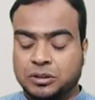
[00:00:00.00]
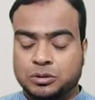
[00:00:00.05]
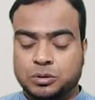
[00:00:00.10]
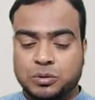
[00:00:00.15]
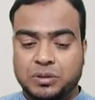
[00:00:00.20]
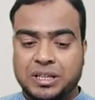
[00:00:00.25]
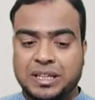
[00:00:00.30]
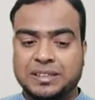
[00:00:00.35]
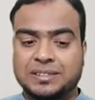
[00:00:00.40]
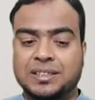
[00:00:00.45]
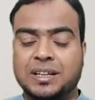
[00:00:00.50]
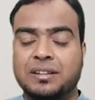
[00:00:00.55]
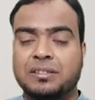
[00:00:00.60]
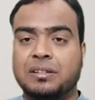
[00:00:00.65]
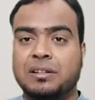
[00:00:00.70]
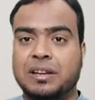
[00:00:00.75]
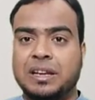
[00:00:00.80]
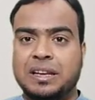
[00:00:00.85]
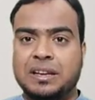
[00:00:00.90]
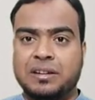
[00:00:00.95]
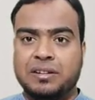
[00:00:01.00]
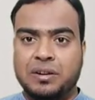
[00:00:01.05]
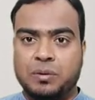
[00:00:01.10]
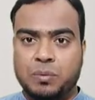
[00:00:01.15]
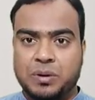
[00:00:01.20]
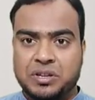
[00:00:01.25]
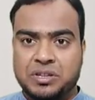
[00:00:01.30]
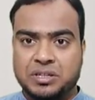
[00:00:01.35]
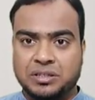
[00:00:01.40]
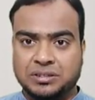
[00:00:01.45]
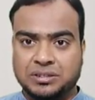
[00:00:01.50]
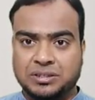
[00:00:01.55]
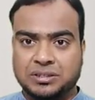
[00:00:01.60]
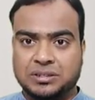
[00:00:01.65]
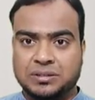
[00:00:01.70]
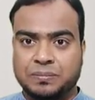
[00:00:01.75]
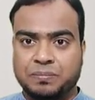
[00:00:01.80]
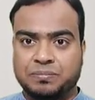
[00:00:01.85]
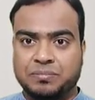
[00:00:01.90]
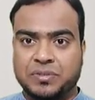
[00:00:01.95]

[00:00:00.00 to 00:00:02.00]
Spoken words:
So these are the linear equations